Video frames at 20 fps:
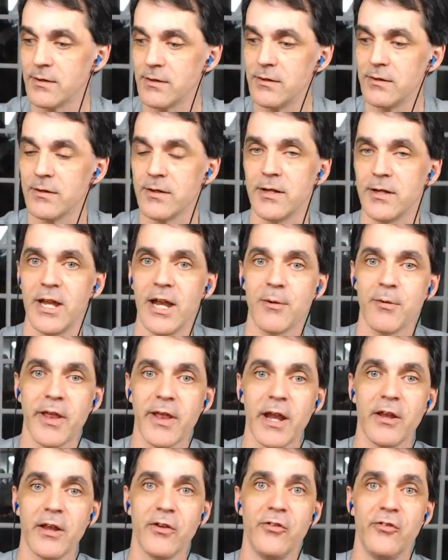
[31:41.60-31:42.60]
camera that
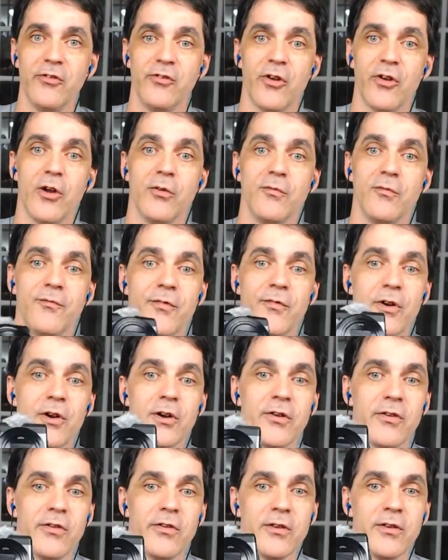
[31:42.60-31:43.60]
I showed
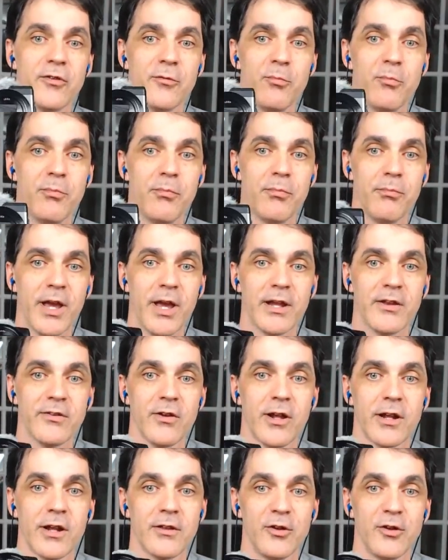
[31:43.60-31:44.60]
first, this
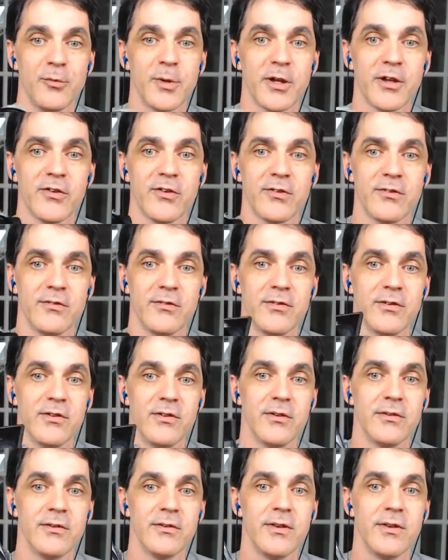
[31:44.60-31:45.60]
Panasonic Lumix
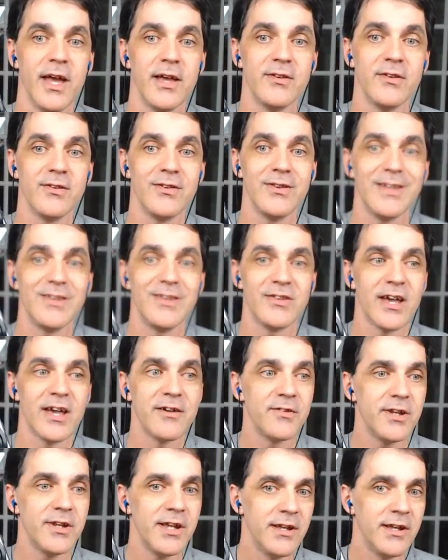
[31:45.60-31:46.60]

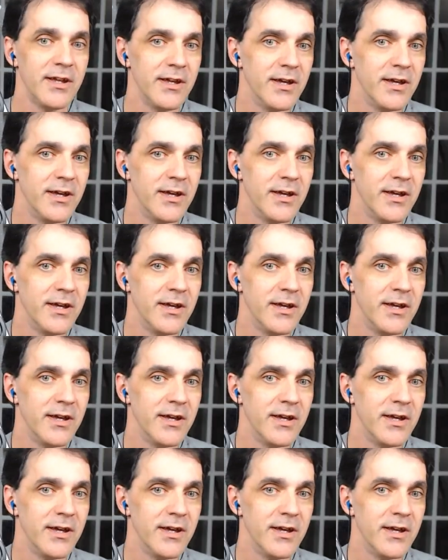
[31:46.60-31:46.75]
SC70,